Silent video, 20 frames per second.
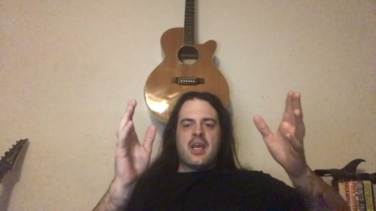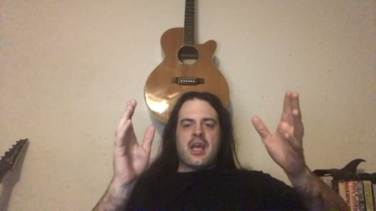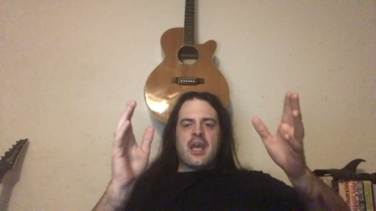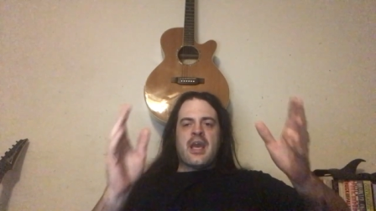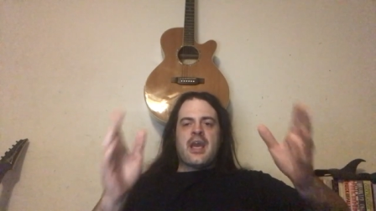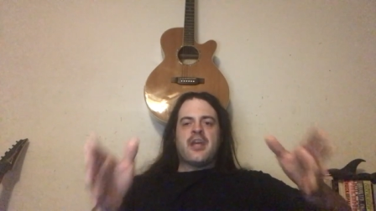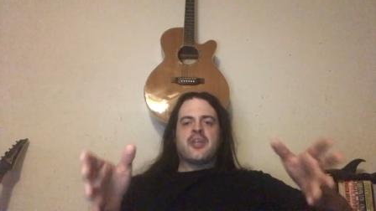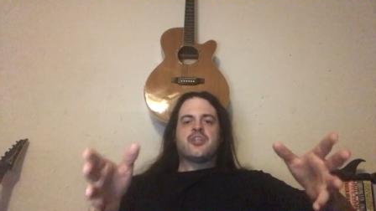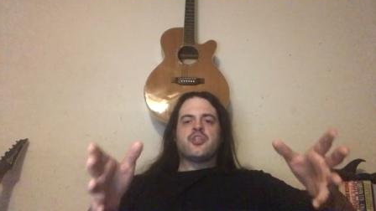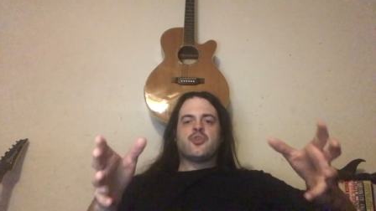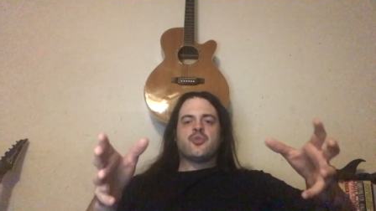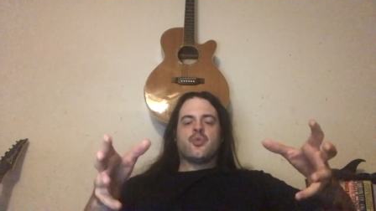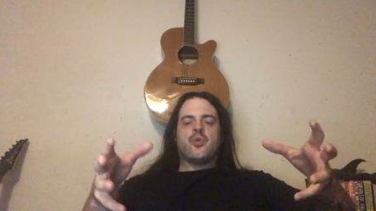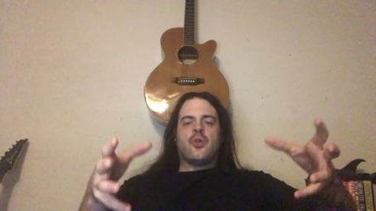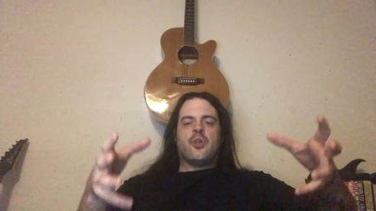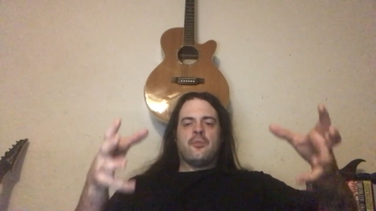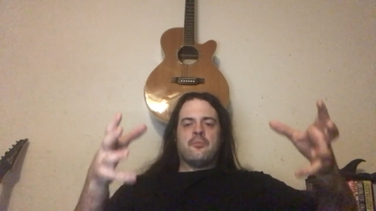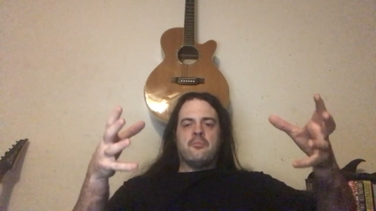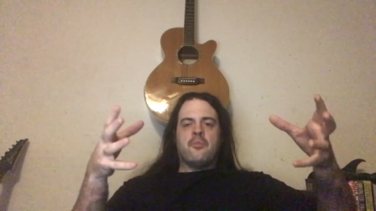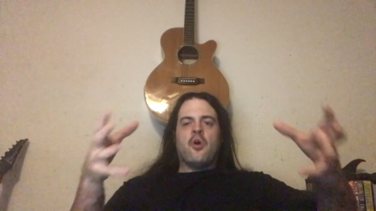
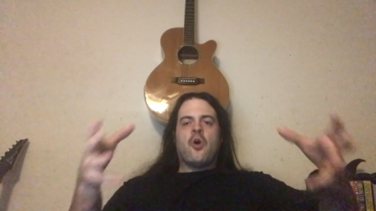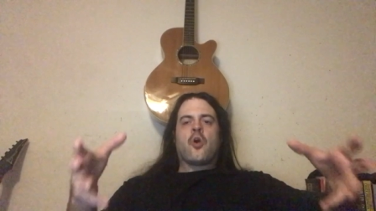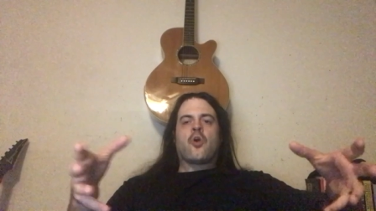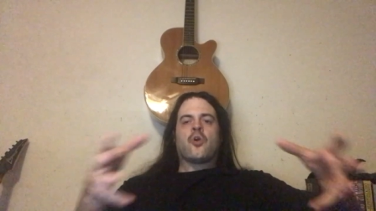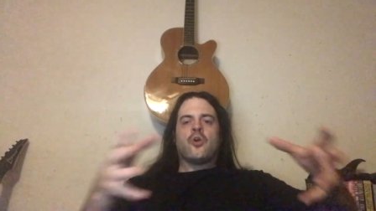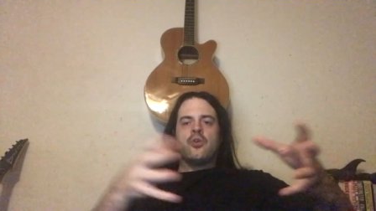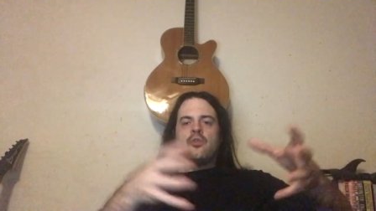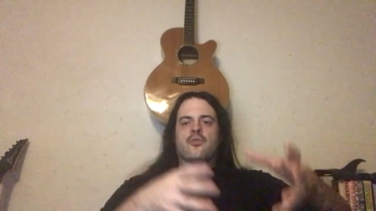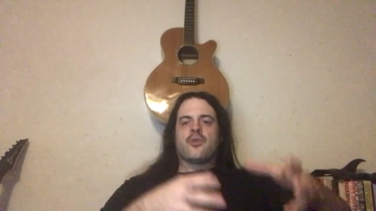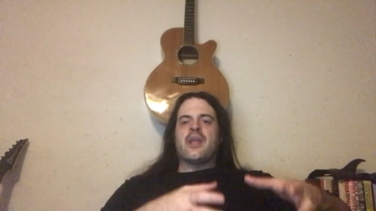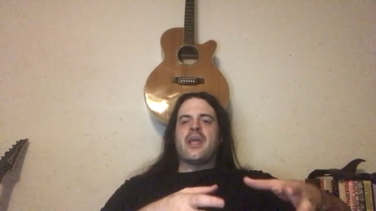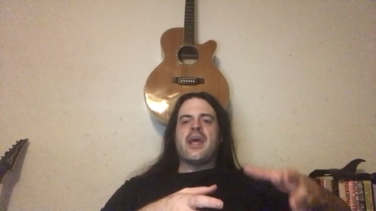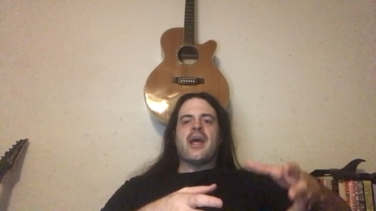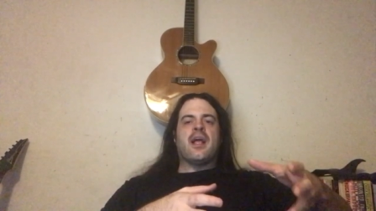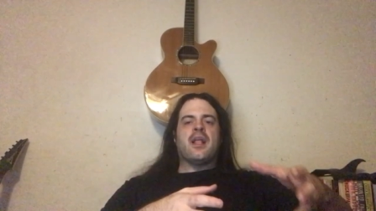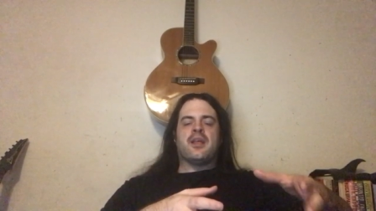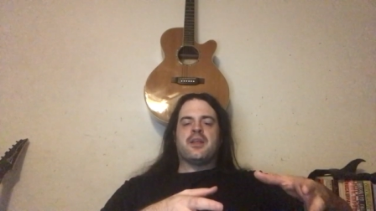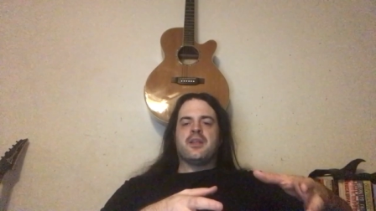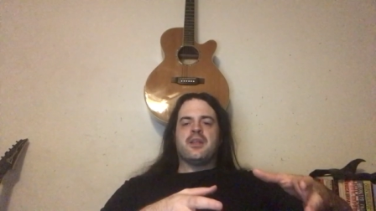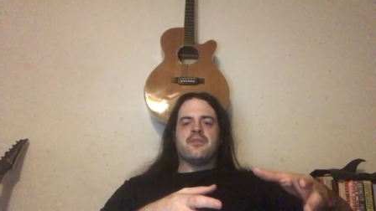actual moral
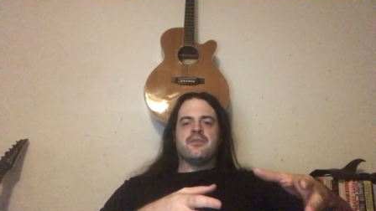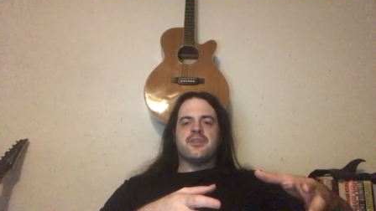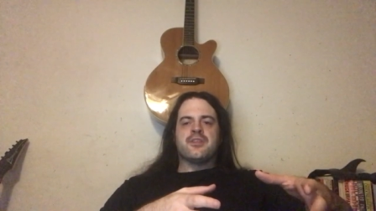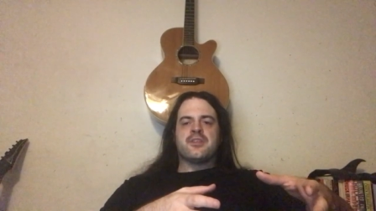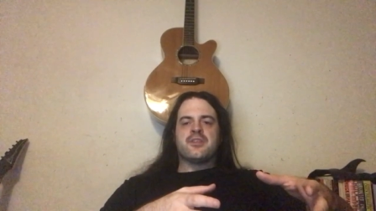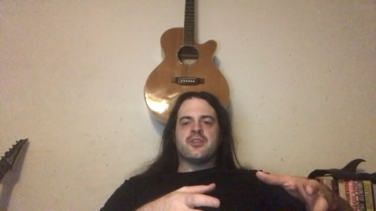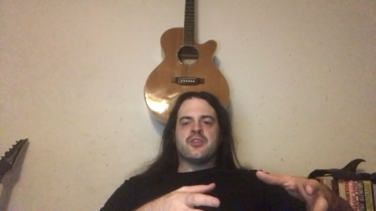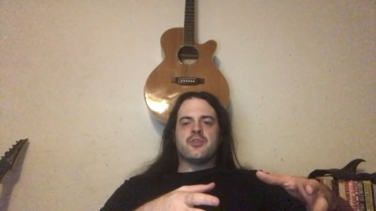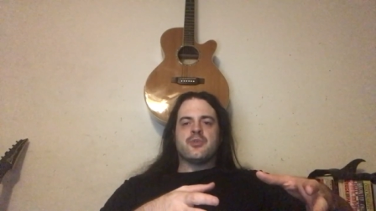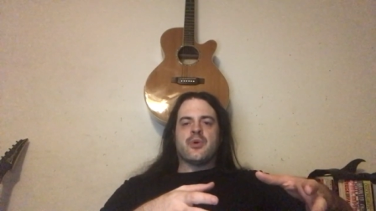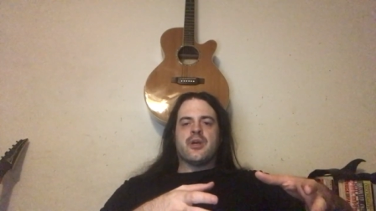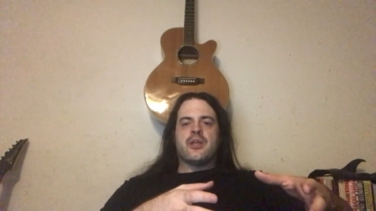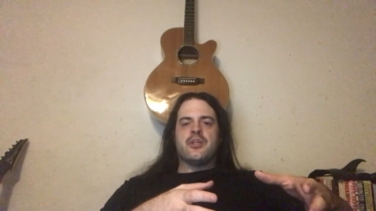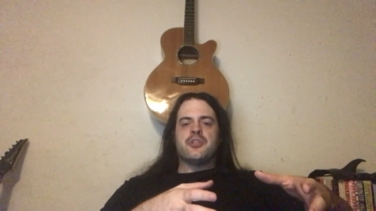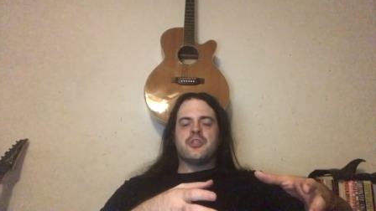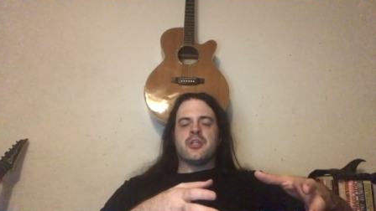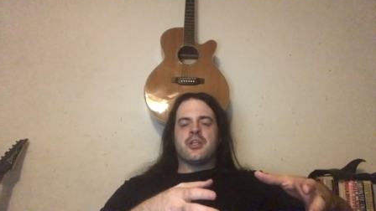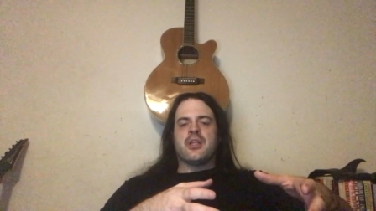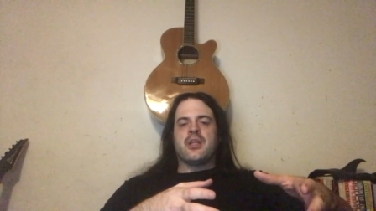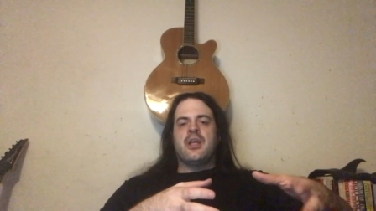reality of the
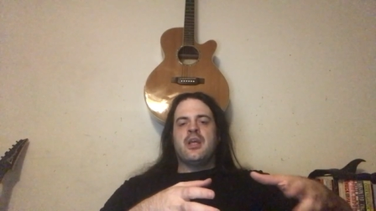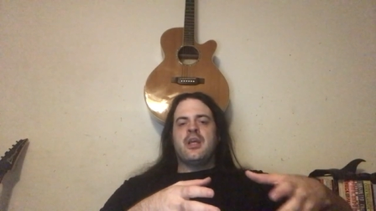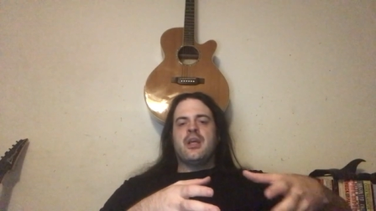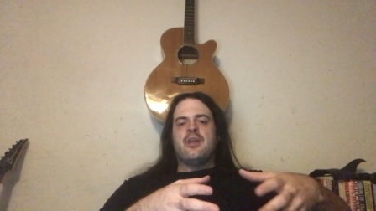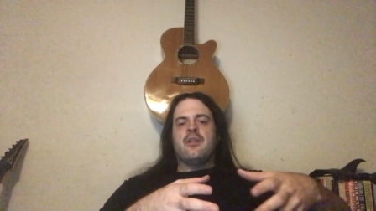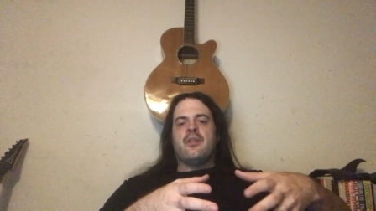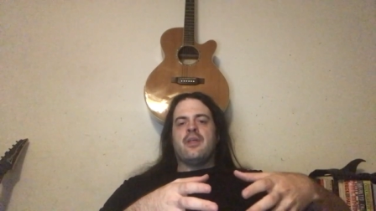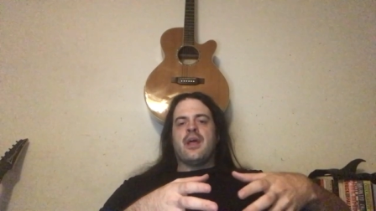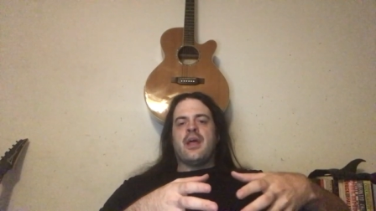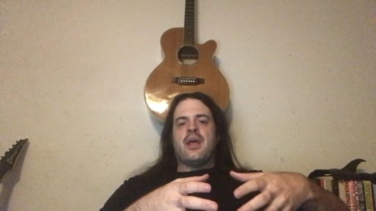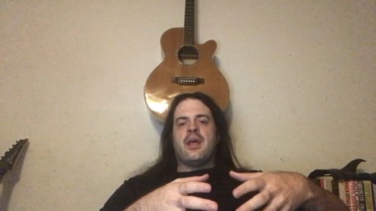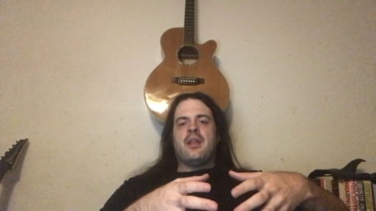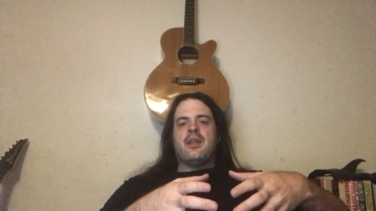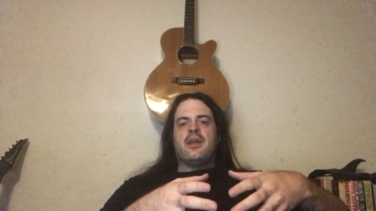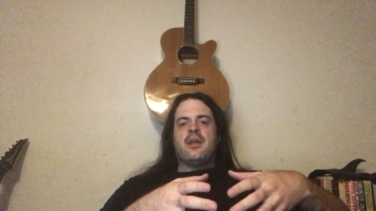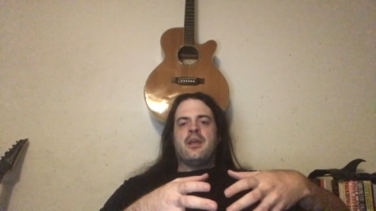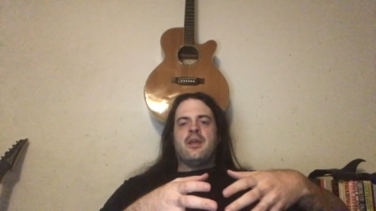situation that.